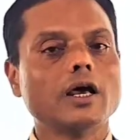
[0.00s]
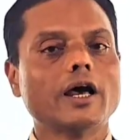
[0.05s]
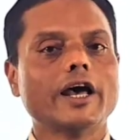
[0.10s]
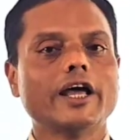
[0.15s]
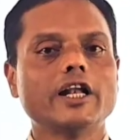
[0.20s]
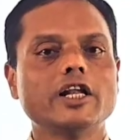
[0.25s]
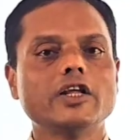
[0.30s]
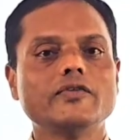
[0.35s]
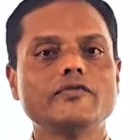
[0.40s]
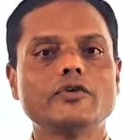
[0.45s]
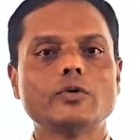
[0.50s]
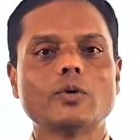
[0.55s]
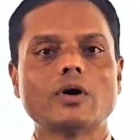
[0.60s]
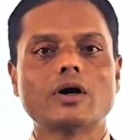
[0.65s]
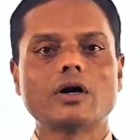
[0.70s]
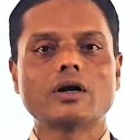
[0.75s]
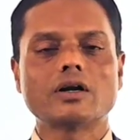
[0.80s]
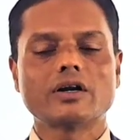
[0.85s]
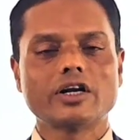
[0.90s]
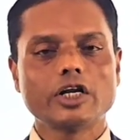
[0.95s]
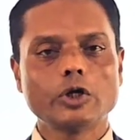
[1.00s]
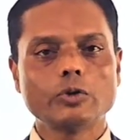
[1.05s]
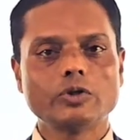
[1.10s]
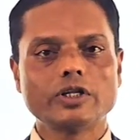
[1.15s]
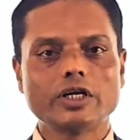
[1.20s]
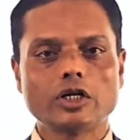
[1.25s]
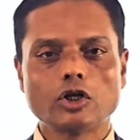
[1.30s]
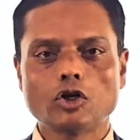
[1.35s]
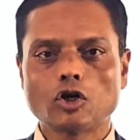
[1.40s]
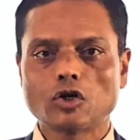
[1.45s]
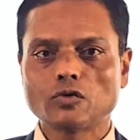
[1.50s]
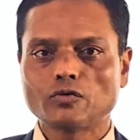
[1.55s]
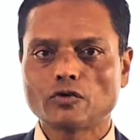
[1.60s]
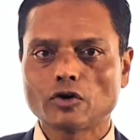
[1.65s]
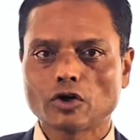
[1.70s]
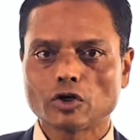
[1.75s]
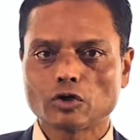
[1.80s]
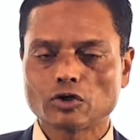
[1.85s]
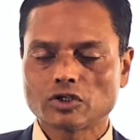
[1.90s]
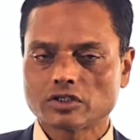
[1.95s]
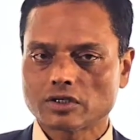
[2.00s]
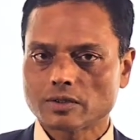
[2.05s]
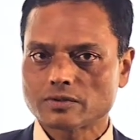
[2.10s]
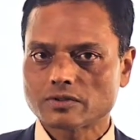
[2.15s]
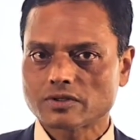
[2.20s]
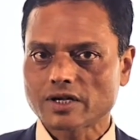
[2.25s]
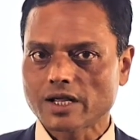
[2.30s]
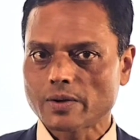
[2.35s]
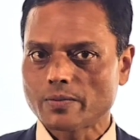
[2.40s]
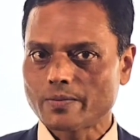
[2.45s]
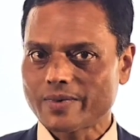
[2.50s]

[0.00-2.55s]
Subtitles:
And if you are new, then not to forget to subscribe